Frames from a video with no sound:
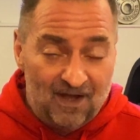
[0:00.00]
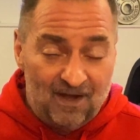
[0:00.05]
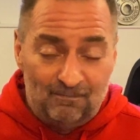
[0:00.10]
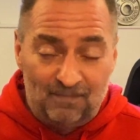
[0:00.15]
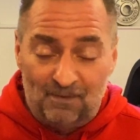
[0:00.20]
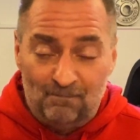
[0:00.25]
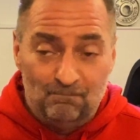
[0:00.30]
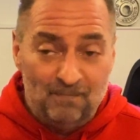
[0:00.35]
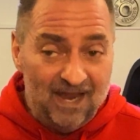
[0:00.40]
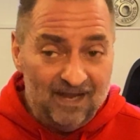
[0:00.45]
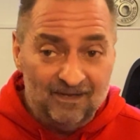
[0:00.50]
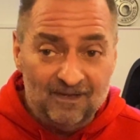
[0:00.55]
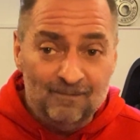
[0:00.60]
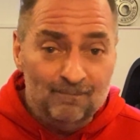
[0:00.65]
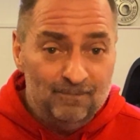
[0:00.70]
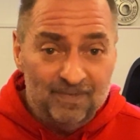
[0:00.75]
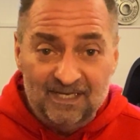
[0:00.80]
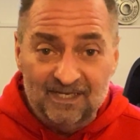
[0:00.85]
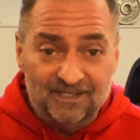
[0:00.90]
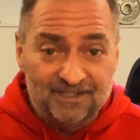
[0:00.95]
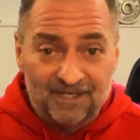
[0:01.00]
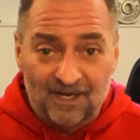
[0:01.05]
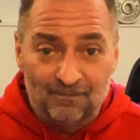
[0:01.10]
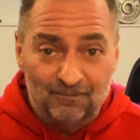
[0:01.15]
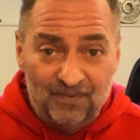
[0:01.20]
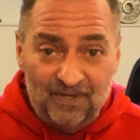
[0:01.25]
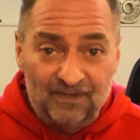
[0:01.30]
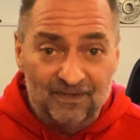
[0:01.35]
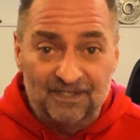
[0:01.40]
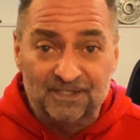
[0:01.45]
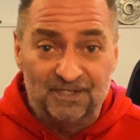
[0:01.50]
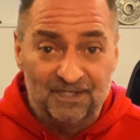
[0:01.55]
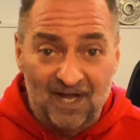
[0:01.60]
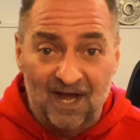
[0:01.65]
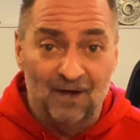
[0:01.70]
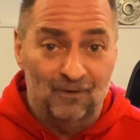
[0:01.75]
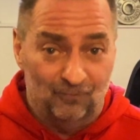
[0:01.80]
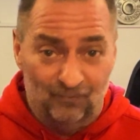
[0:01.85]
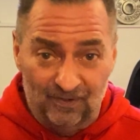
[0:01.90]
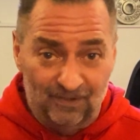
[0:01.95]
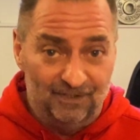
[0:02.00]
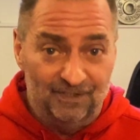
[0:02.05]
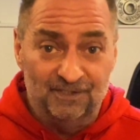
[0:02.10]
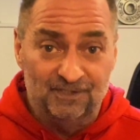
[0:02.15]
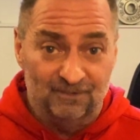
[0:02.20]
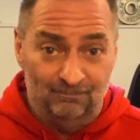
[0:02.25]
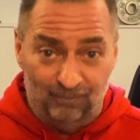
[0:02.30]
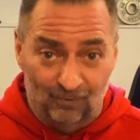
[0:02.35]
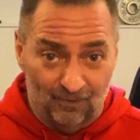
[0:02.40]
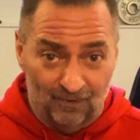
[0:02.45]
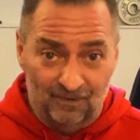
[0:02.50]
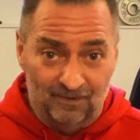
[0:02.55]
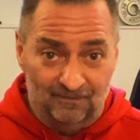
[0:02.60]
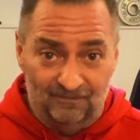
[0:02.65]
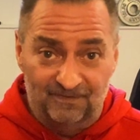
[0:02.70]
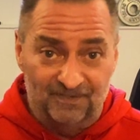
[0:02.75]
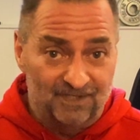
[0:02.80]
but make them be something that's not really supportive.